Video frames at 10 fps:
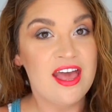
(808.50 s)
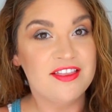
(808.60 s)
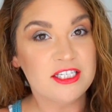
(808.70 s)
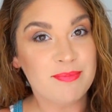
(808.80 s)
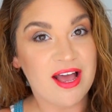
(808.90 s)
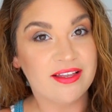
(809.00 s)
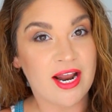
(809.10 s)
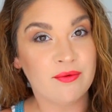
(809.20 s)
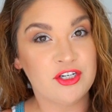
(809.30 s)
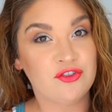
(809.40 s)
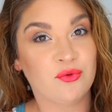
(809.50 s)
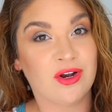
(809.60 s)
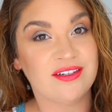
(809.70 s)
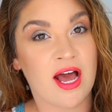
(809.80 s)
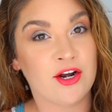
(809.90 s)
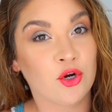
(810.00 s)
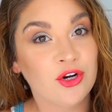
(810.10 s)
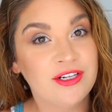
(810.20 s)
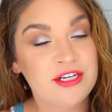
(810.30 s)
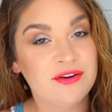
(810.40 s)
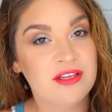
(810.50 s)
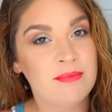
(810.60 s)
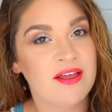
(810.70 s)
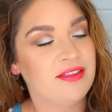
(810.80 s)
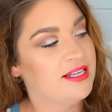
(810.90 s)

This palette I reached for a lot earlier in the month.